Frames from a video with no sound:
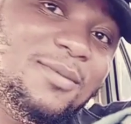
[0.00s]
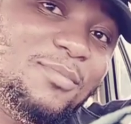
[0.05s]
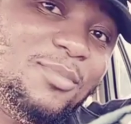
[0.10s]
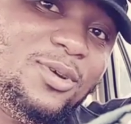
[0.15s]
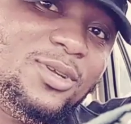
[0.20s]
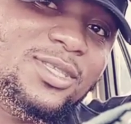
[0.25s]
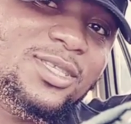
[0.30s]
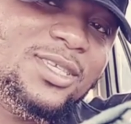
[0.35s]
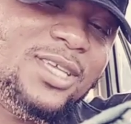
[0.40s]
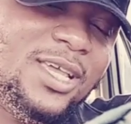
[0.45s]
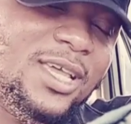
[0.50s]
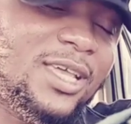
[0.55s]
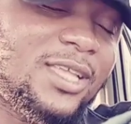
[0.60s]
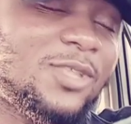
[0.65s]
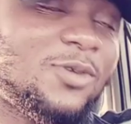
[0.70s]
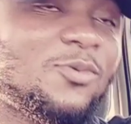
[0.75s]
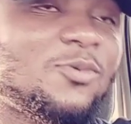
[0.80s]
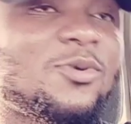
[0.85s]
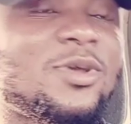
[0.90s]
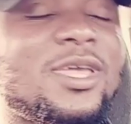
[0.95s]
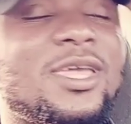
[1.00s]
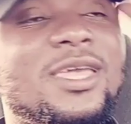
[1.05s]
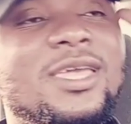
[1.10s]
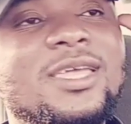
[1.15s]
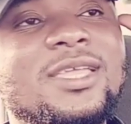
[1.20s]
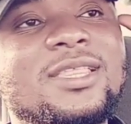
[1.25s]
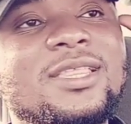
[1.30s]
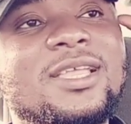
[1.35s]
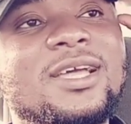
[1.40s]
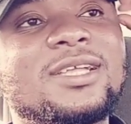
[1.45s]
But the
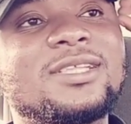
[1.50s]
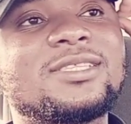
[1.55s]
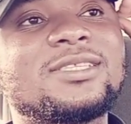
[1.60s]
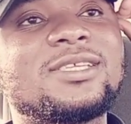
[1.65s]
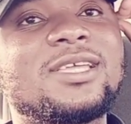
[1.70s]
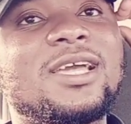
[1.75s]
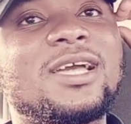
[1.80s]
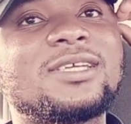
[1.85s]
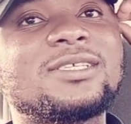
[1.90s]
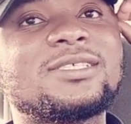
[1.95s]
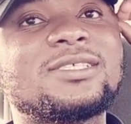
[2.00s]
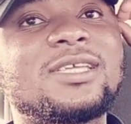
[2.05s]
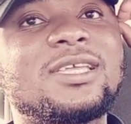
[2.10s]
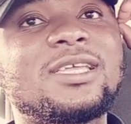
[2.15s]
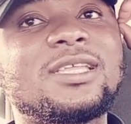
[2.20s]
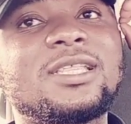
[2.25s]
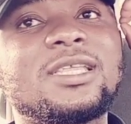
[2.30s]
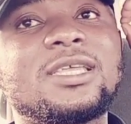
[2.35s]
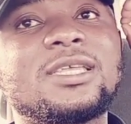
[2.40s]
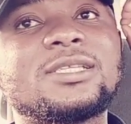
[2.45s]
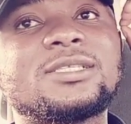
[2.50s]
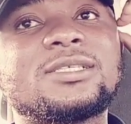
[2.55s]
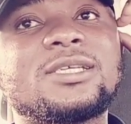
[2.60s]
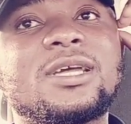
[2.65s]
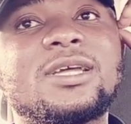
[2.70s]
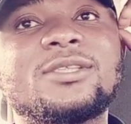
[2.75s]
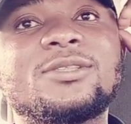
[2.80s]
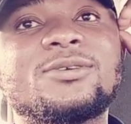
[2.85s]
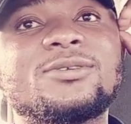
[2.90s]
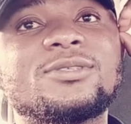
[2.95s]
way that they are saying it,
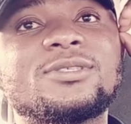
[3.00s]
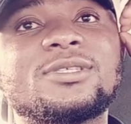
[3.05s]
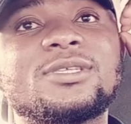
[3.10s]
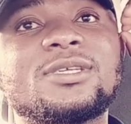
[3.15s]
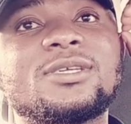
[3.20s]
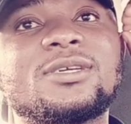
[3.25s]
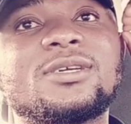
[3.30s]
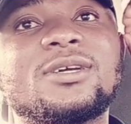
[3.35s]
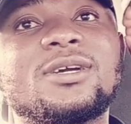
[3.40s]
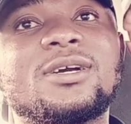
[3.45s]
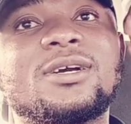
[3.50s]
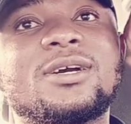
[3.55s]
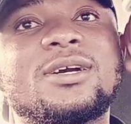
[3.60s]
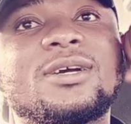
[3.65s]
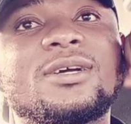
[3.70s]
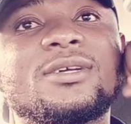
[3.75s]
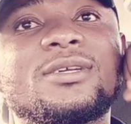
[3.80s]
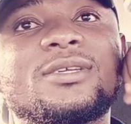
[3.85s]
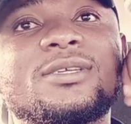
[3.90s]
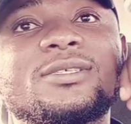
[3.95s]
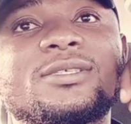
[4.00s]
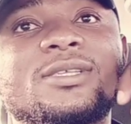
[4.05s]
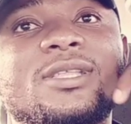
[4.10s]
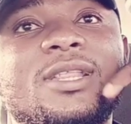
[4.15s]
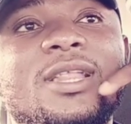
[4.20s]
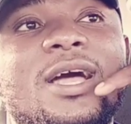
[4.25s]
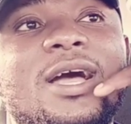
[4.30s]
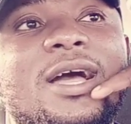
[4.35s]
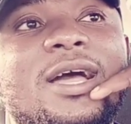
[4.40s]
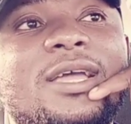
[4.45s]
I don't think it's
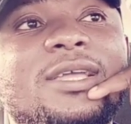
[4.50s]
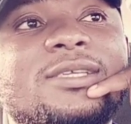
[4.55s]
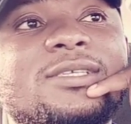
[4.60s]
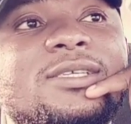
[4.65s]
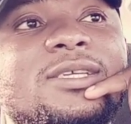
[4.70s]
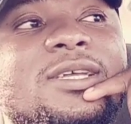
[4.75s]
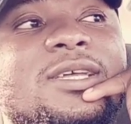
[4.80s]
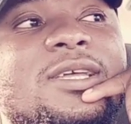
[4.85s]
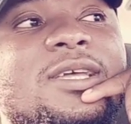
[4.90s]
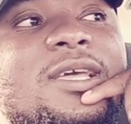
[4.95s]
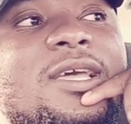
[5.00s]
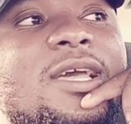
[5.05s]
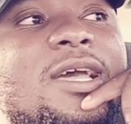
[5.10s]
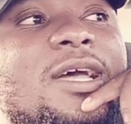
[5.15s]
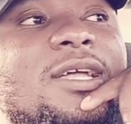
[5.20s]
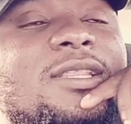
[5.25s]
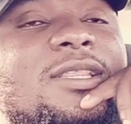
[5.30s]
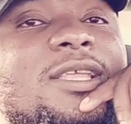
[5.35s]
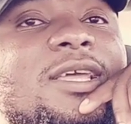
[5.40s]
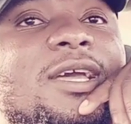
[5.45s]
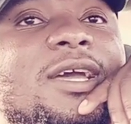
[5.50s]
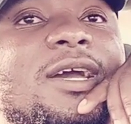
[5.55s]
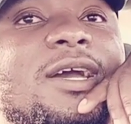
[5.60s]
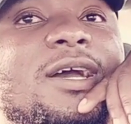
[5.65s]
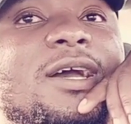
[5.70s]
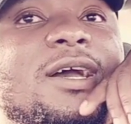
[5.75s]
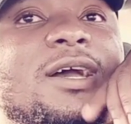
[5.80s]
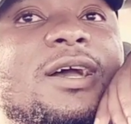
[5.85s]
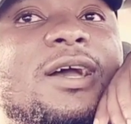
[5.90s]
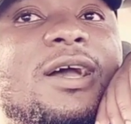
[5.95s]
lies. And
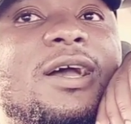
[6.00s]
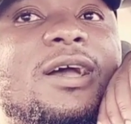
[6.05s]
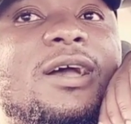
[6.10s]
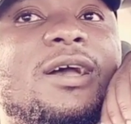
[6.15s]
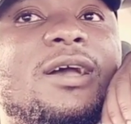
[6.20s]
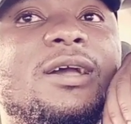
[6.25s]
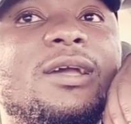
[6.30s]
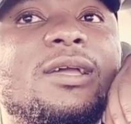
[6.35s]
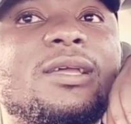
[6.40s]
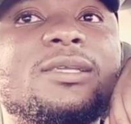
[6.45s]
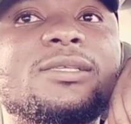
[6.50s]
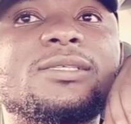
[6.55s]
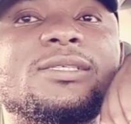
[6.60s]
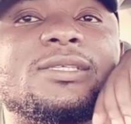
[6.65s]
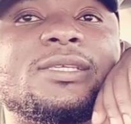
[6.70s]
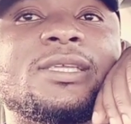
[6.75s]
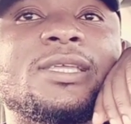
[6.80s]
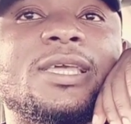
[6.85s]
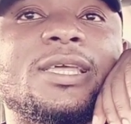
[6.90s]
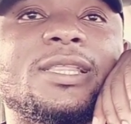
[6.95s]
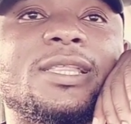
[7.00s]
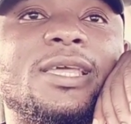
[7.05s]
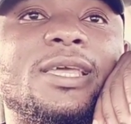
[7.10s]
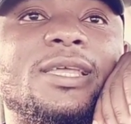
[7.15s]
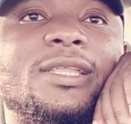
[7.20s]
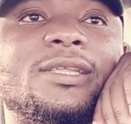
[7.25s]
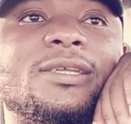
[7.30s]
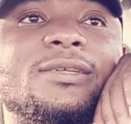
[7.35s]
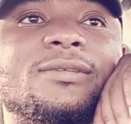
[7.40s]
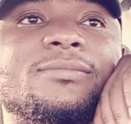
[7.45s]
in
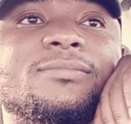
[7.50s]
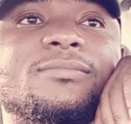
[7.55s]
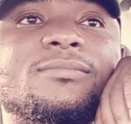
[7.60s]
CNN,